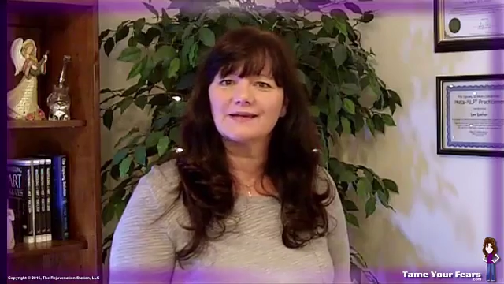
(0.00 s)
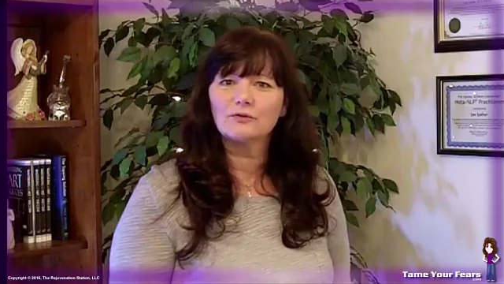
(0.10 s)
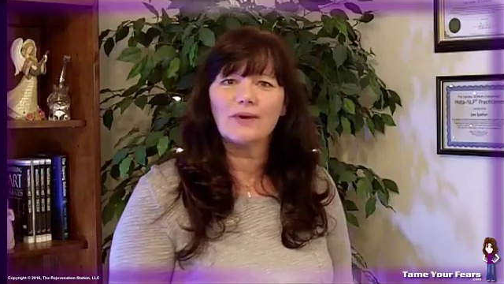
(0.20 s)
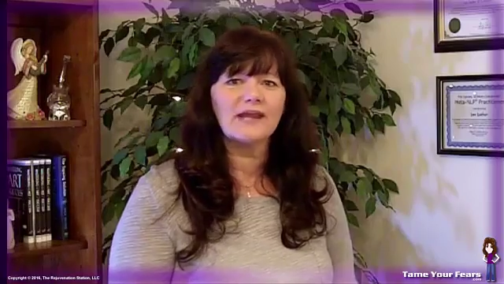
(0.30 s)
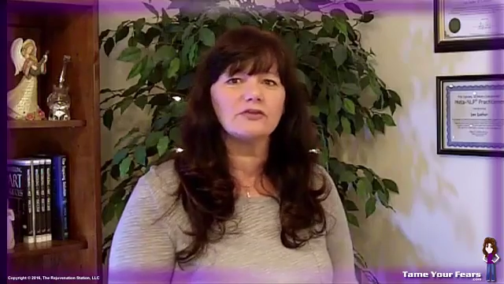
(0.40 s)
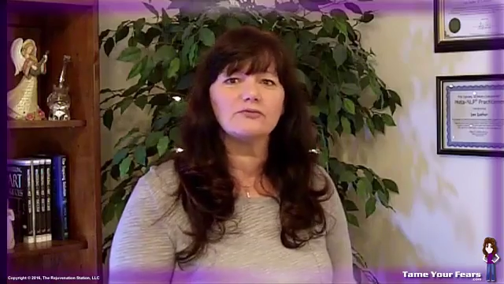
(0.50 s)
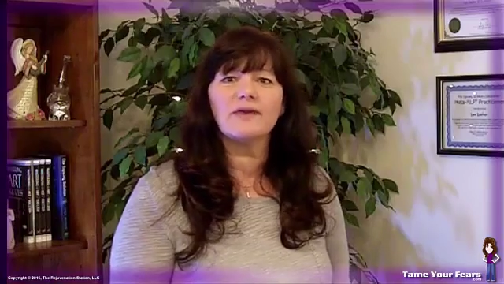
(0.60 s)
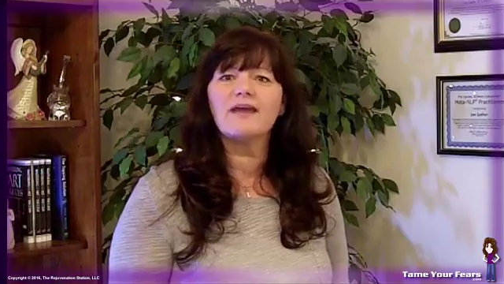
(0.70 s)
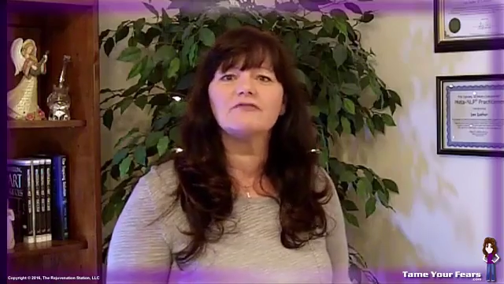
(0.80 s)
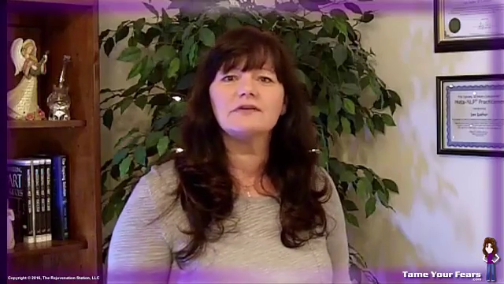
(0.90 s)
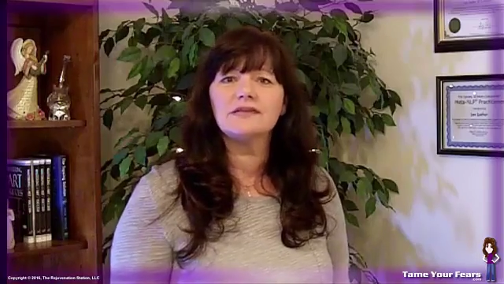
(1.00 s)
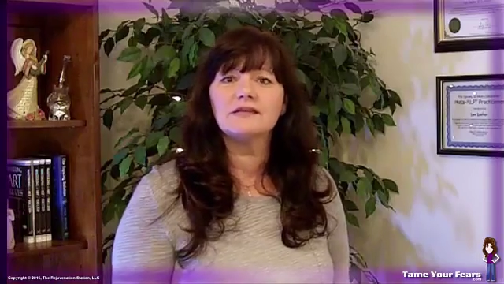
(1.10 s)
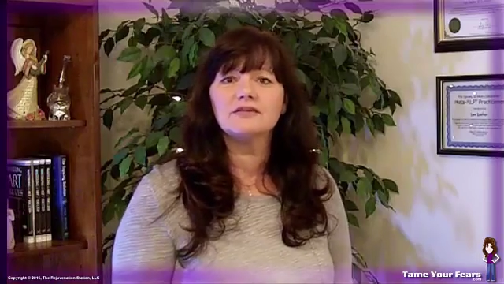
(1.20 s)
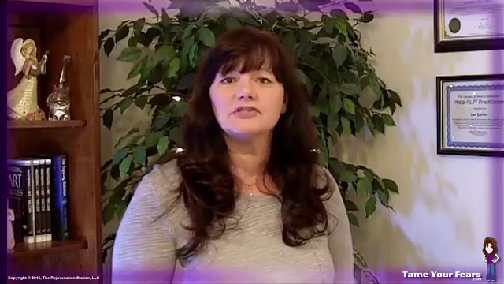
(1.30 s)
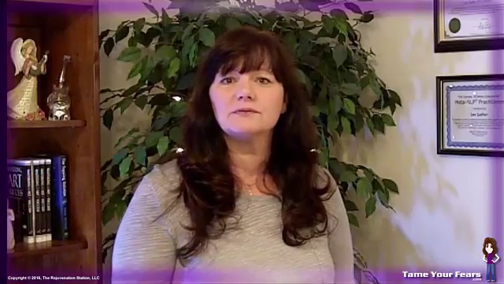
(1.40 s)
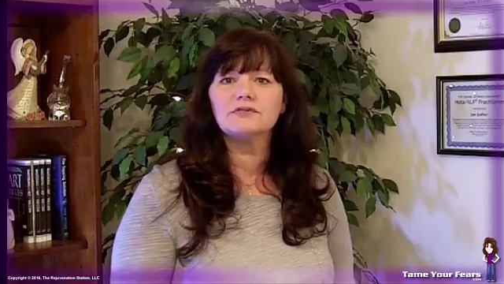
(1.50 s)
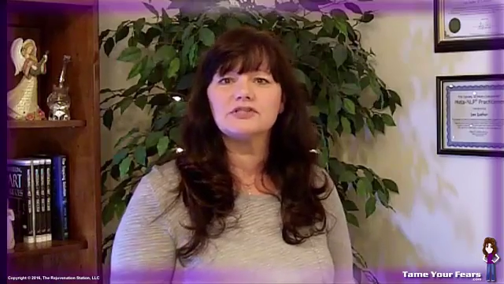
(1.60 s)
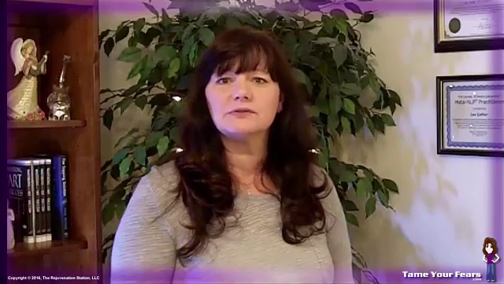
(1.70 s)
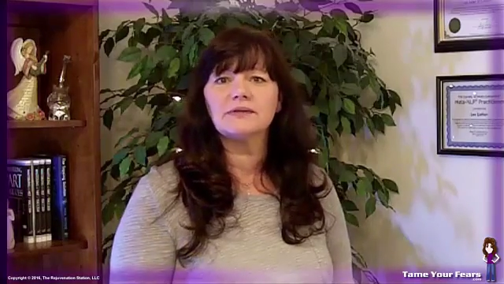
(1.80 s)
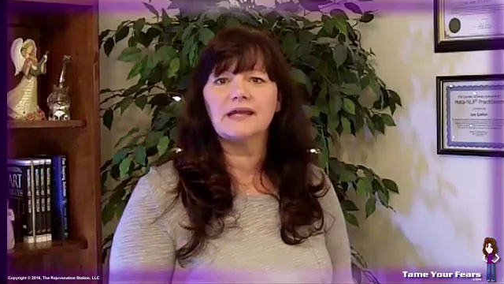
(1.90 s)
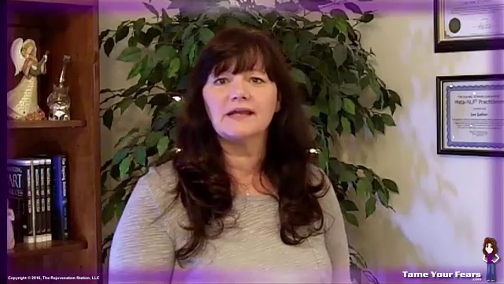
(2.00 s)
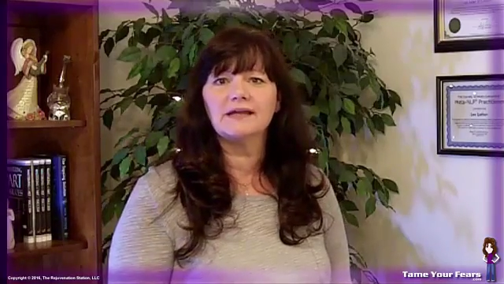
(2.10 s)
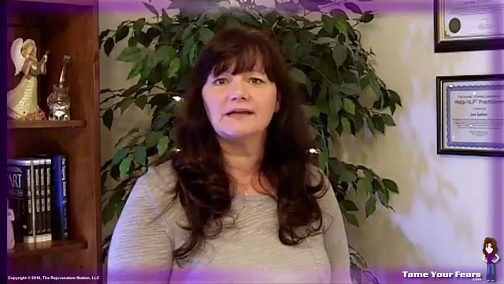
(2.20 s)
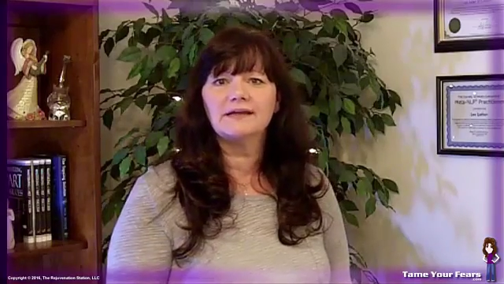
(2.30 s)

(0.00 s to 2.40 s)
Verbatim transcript: rang through everything that she was doing.